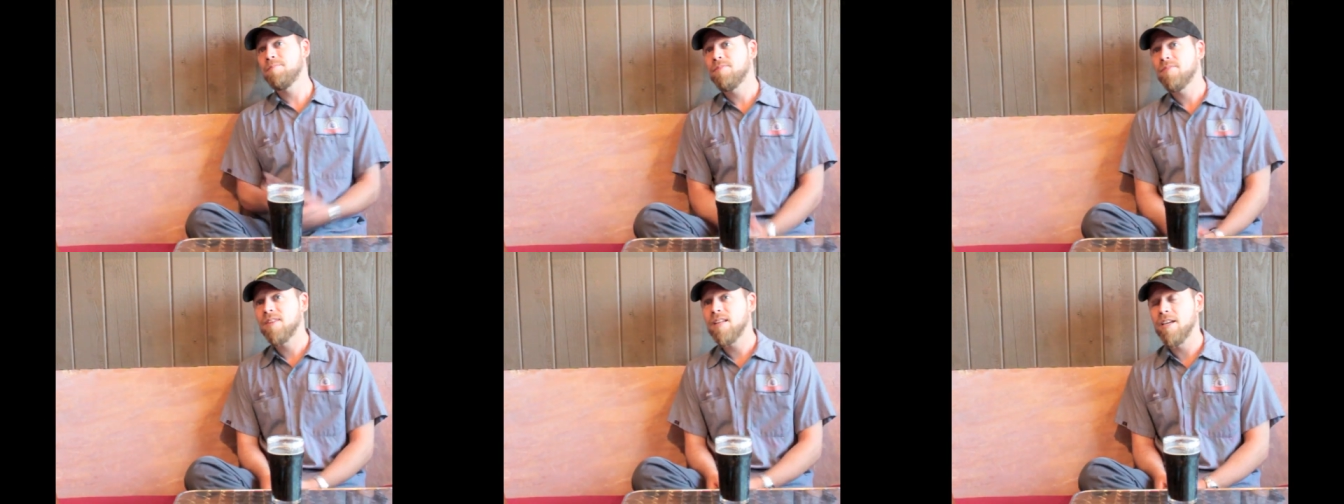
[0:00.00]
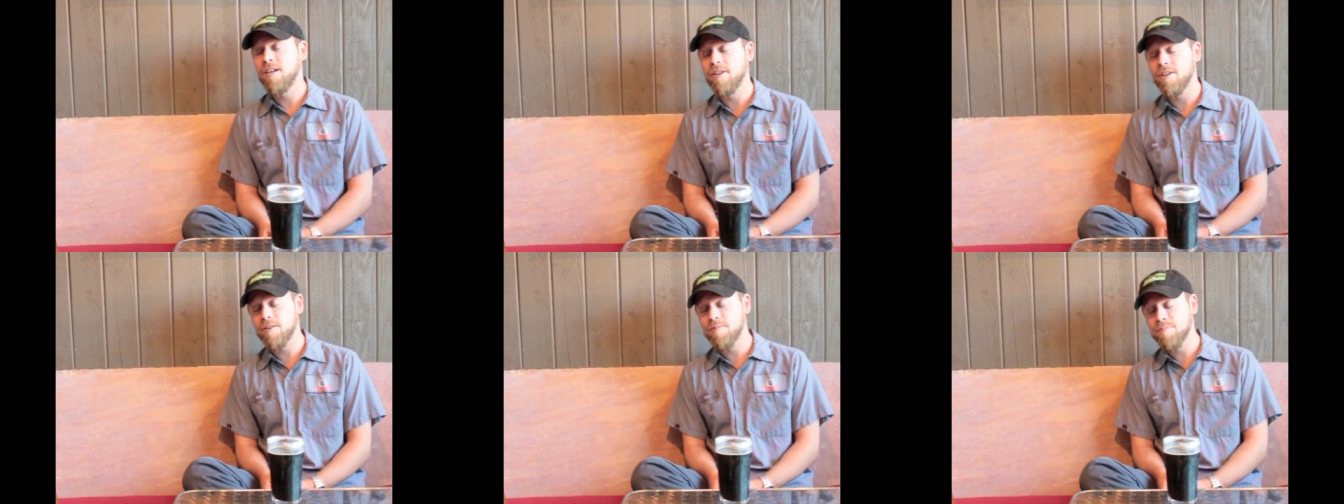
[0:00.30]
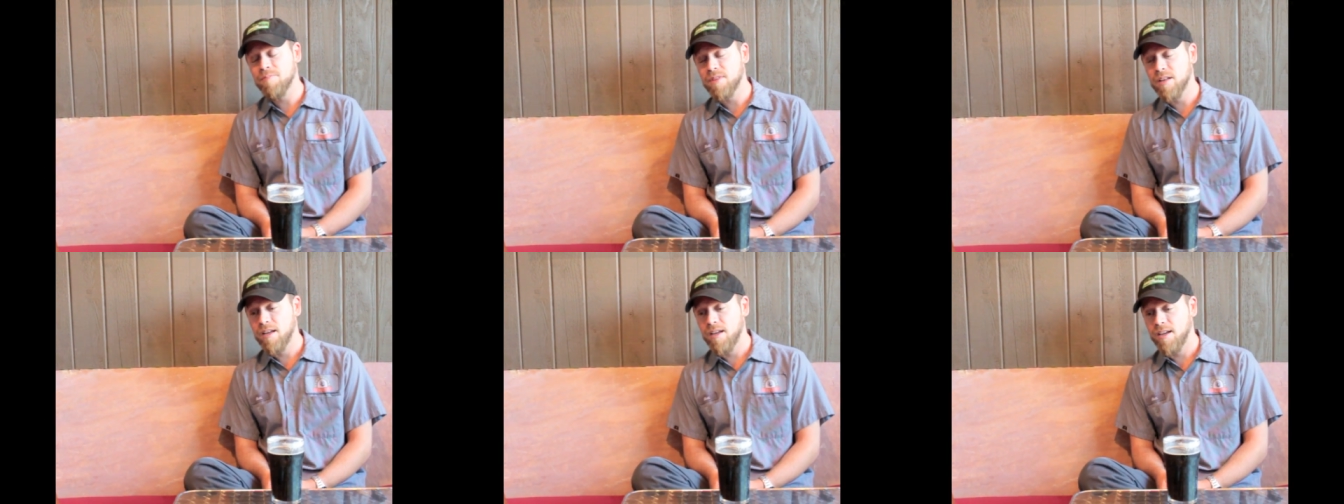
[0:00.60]
here
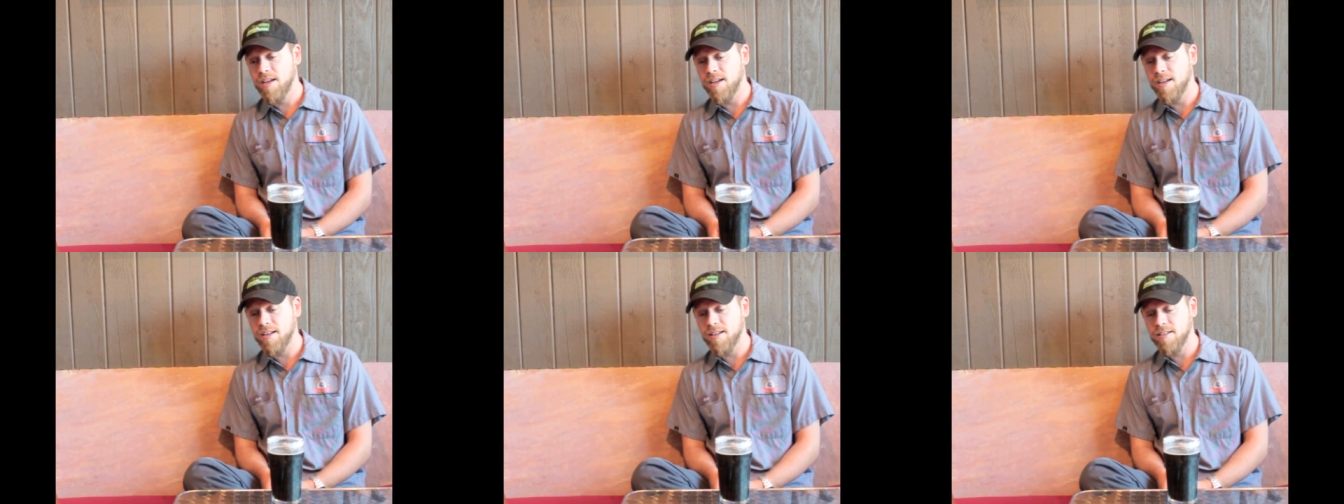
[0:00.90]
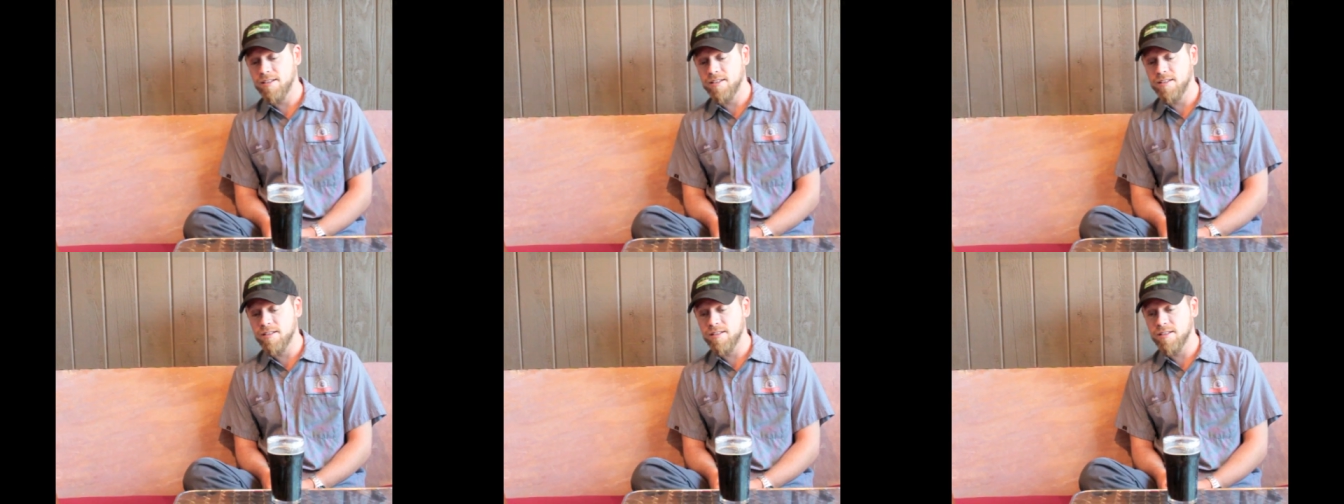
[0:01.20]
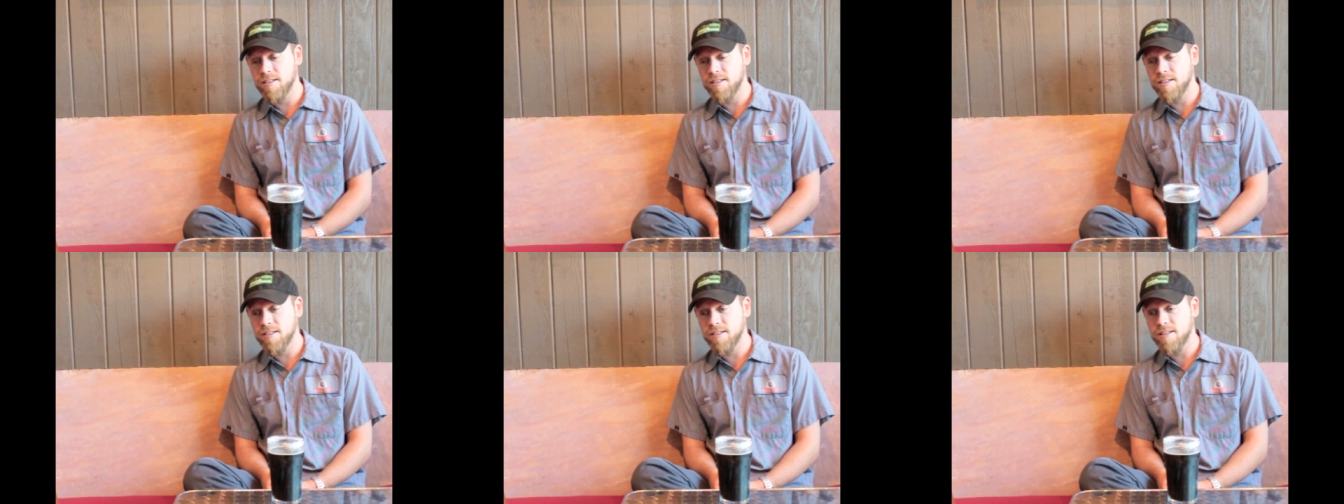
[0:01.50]
and uh,
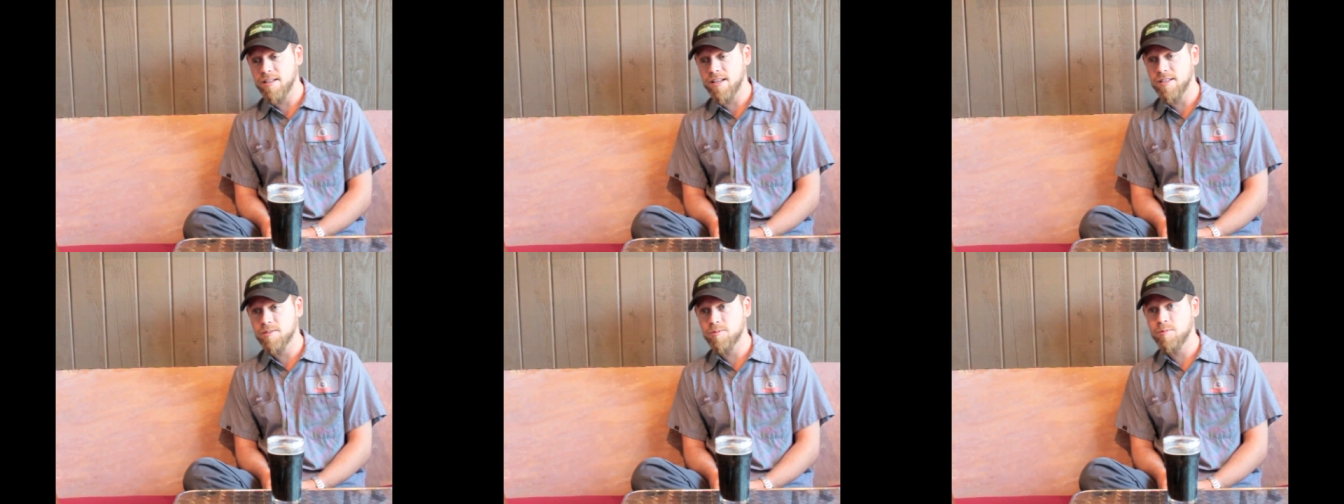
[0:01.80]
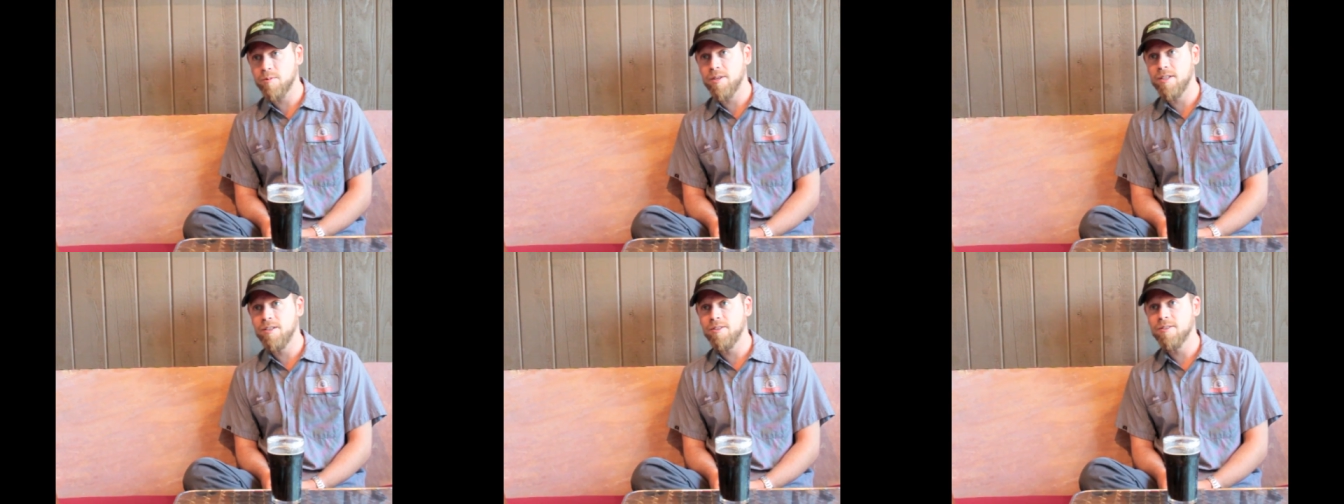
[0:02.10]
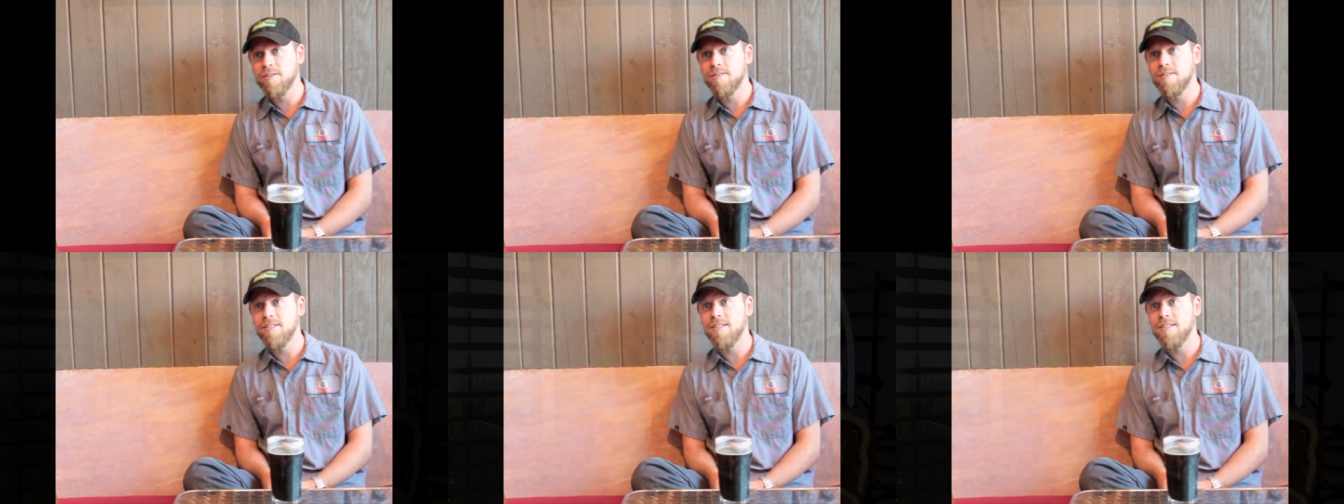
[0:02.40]
that's when you'll see